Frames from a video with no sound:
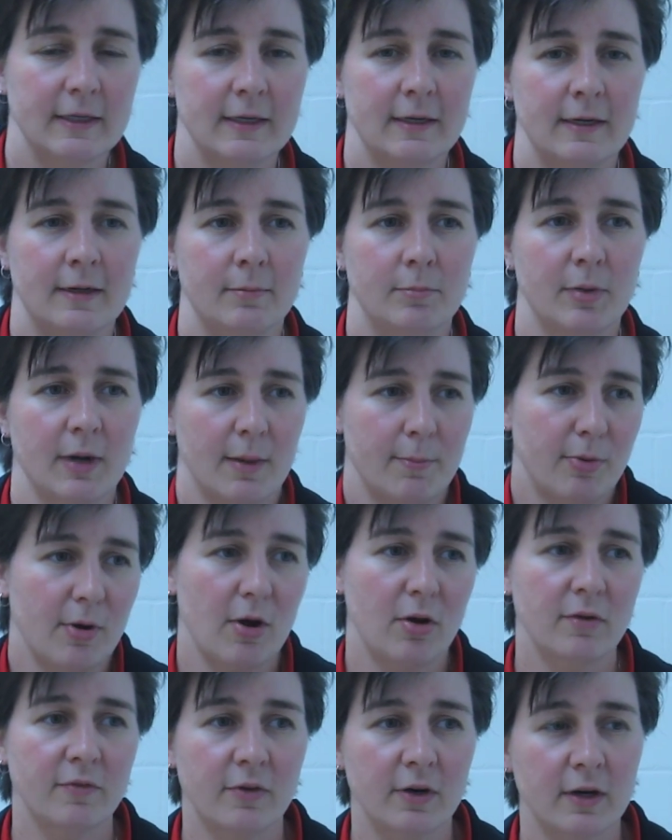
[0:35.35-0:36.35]
Um, but I'm
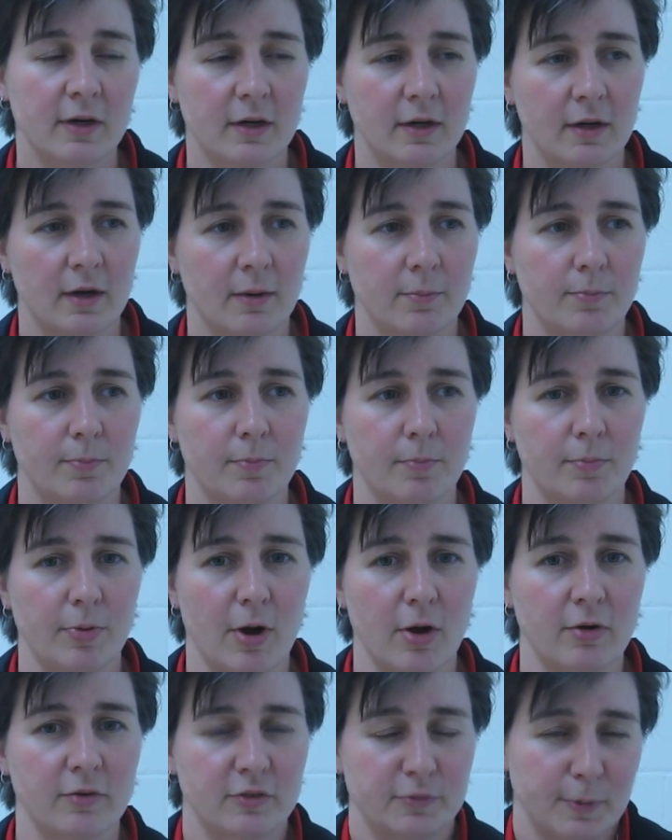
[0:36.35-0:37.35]
proud of our, I'm
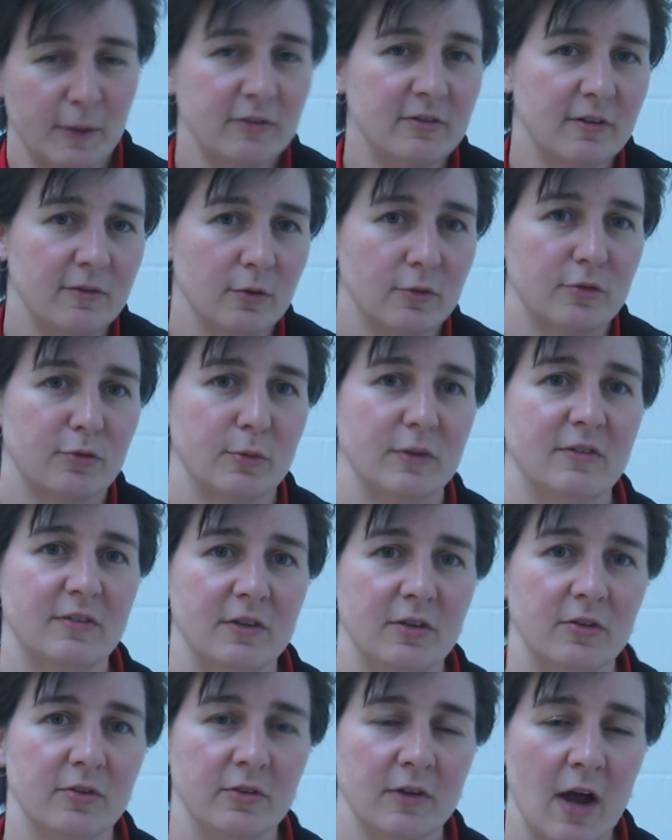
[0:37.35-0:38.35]
proud of especially of those three
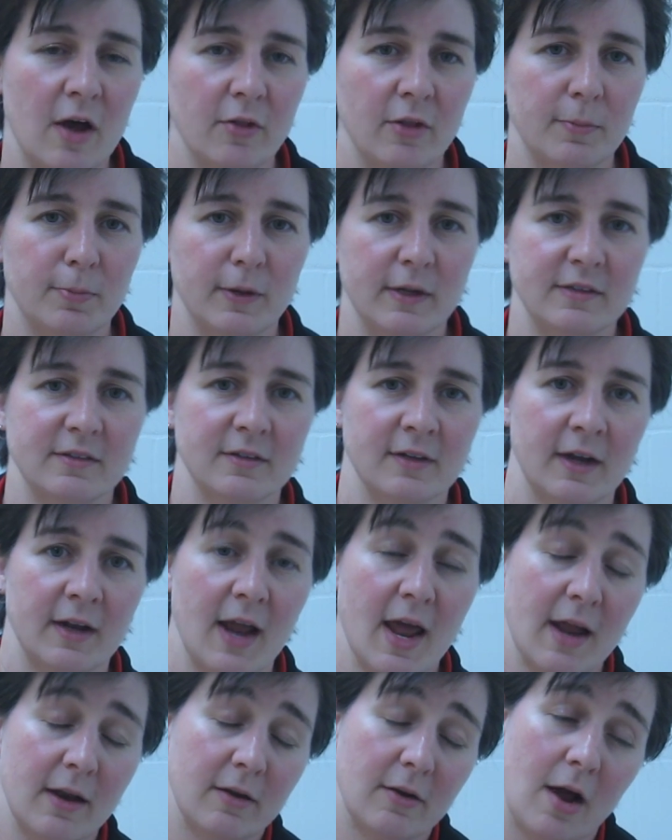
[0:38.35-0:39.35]
seniors and how they played
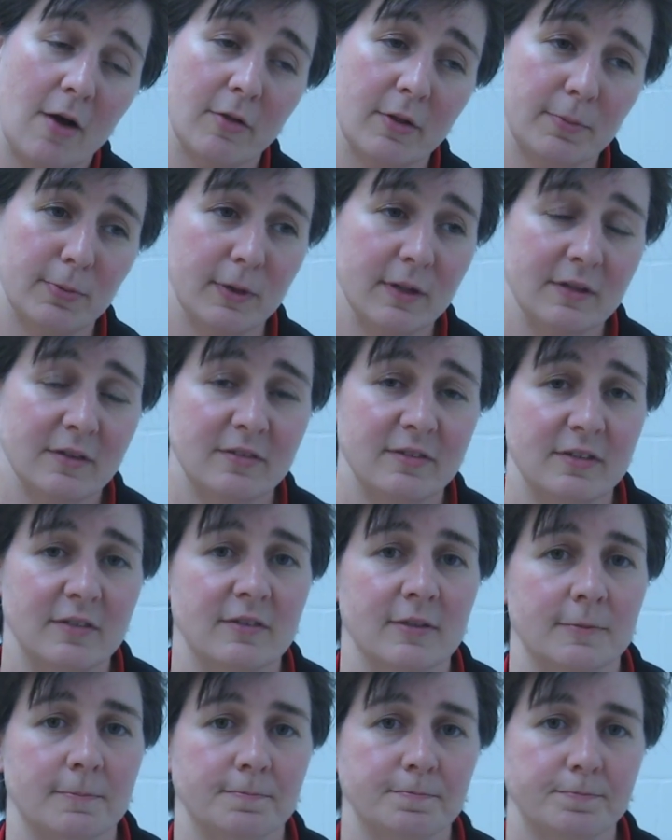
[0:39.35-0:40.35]
tonight, and how they played this
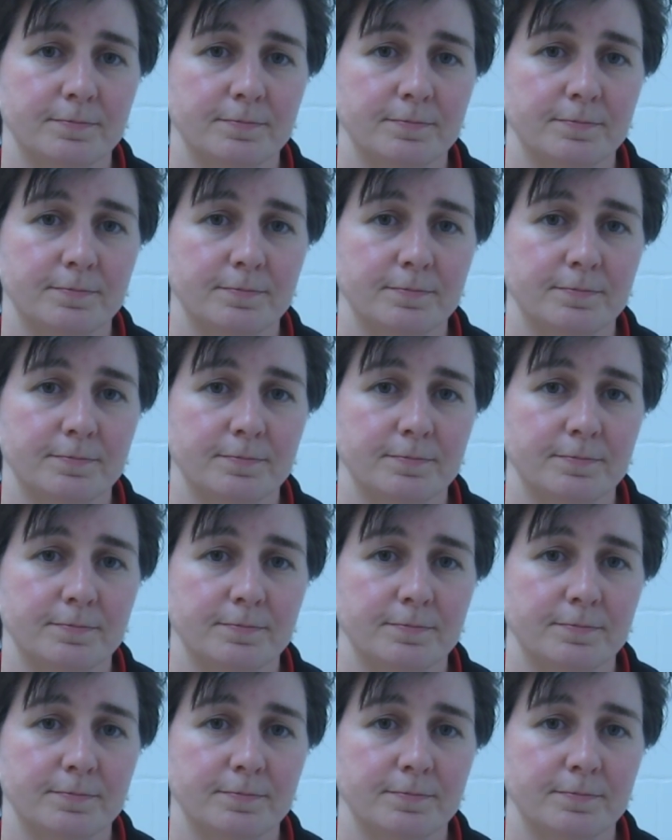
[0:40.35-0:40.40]
season.